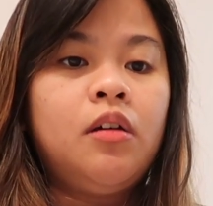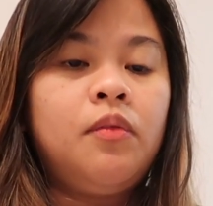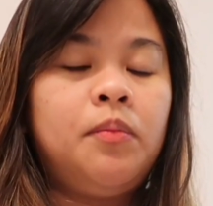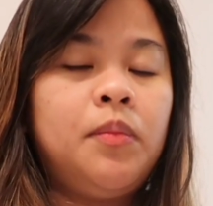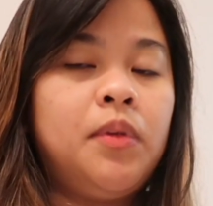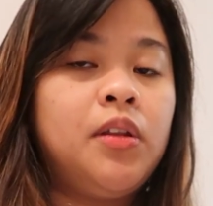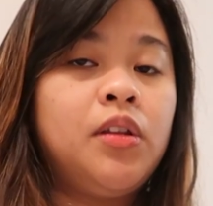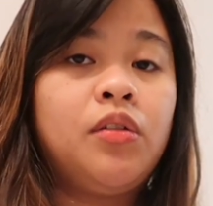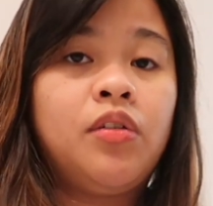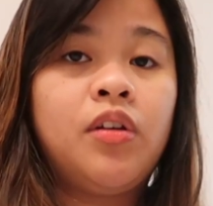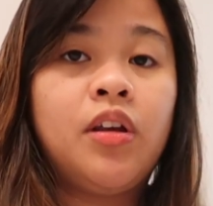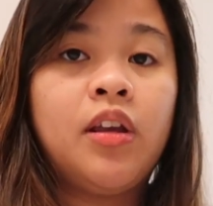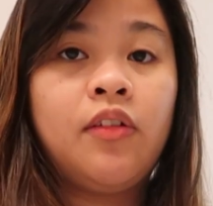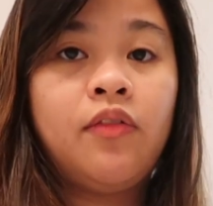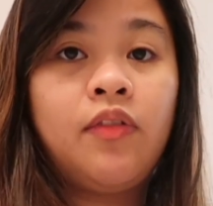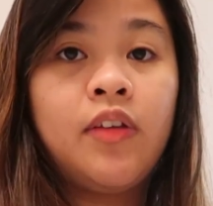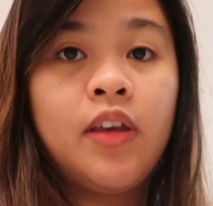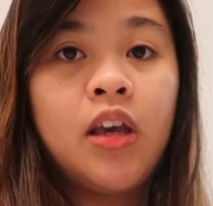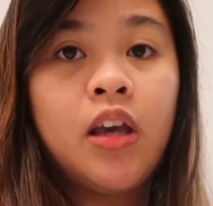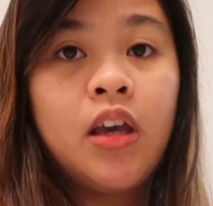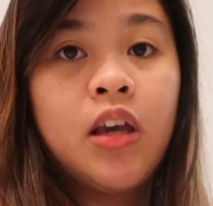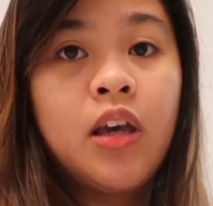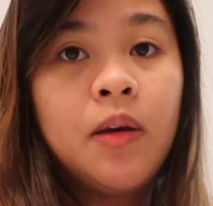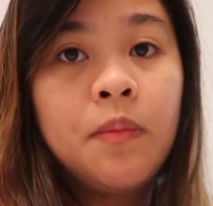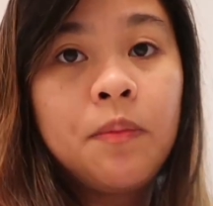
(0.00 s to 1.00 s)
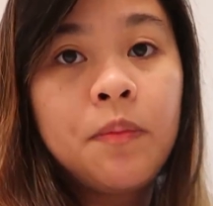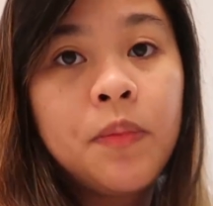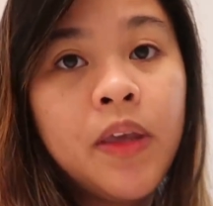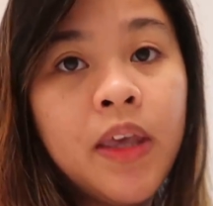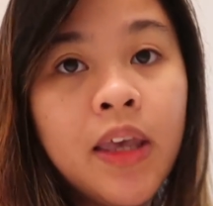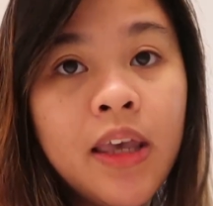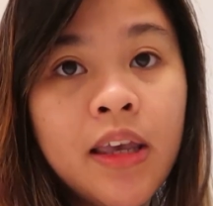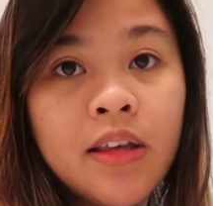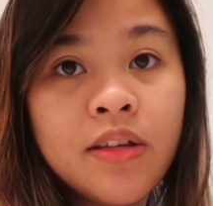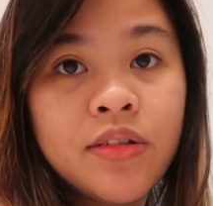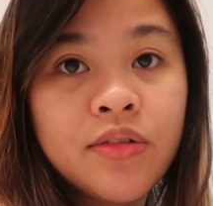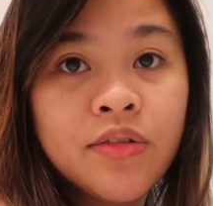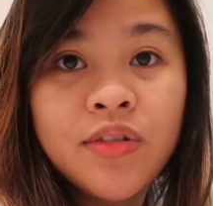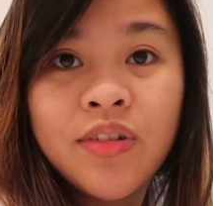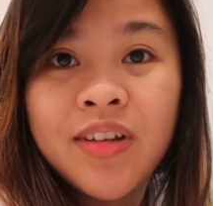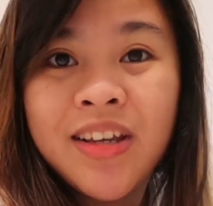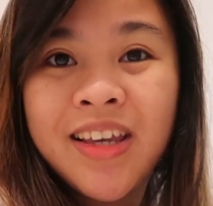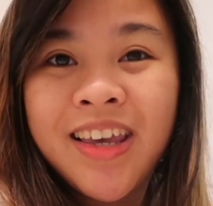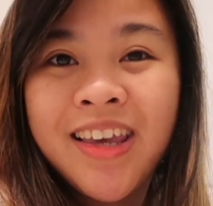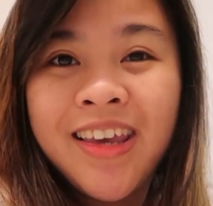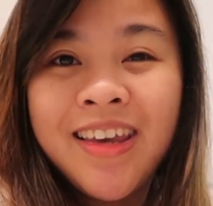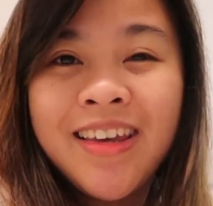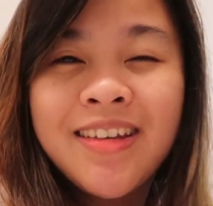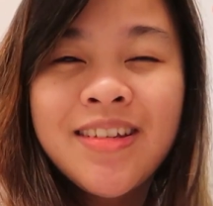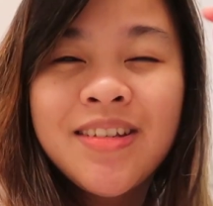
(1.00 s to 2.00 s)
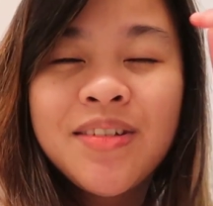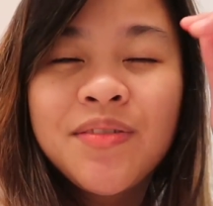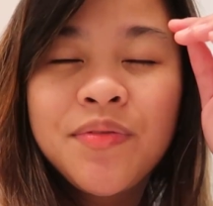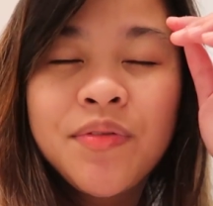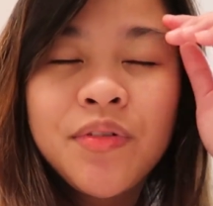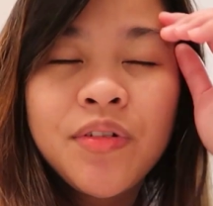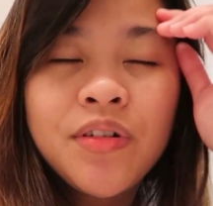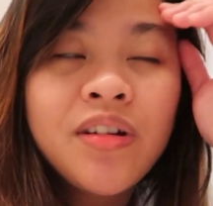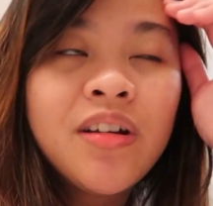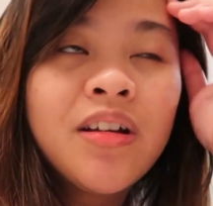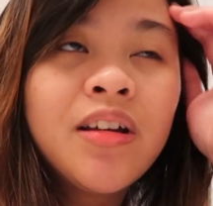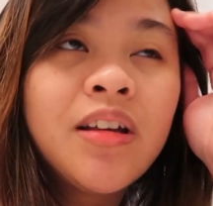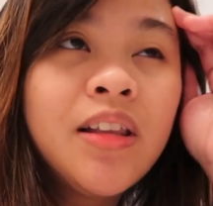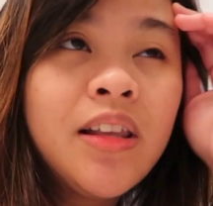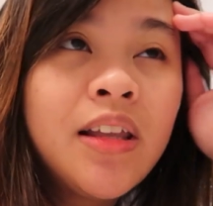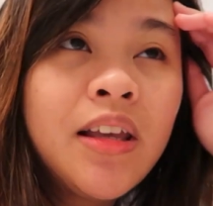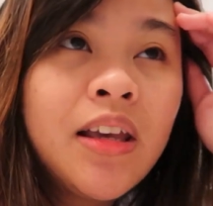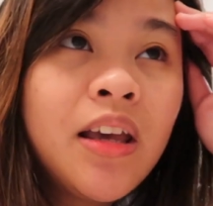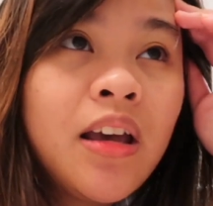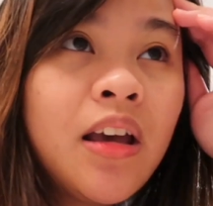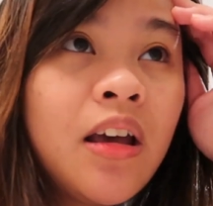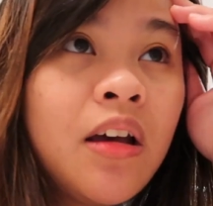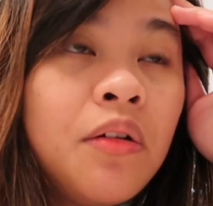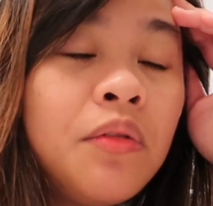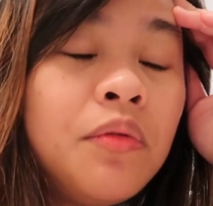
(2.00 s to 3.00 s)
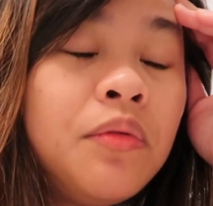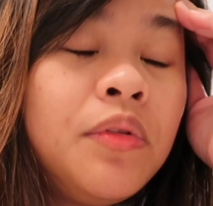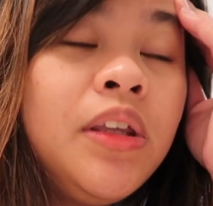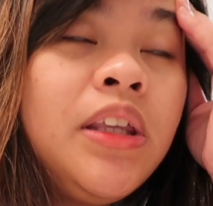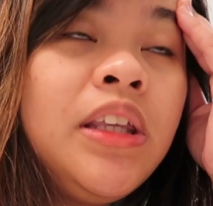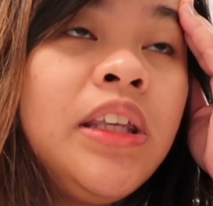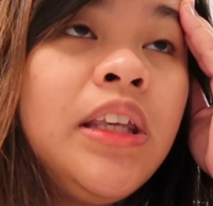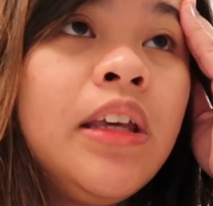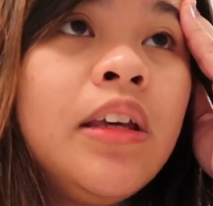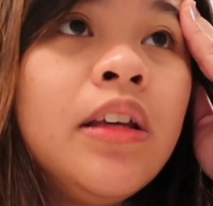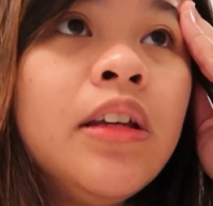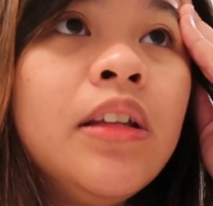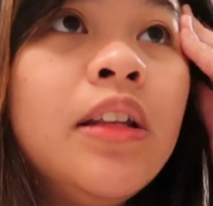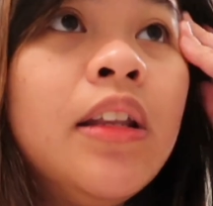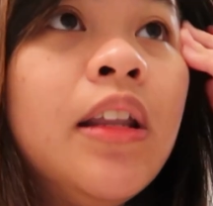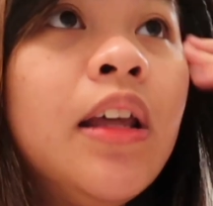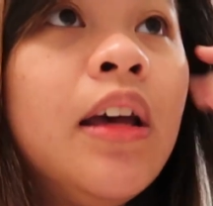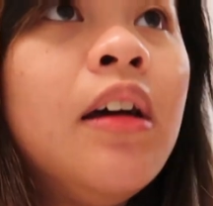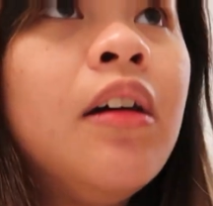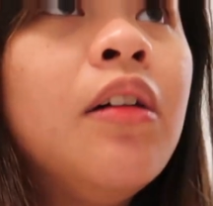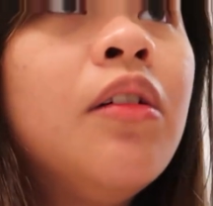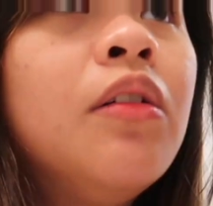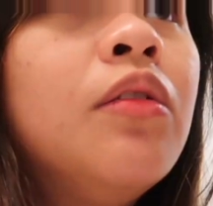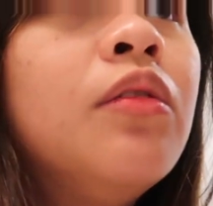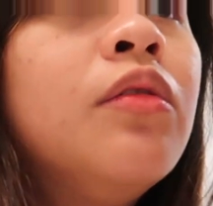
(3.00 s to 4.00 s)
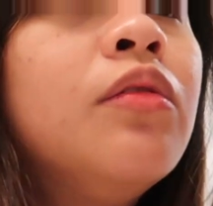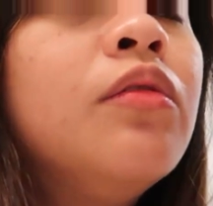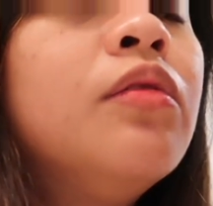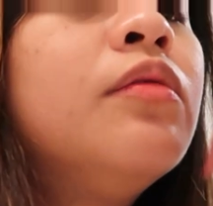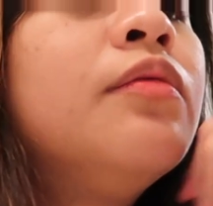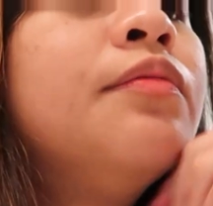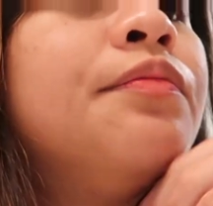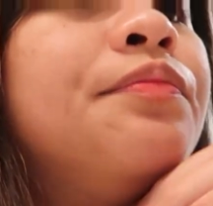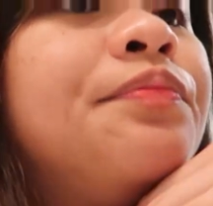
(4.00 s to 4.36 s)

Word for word: been craving cupcakes or cakes for like a week now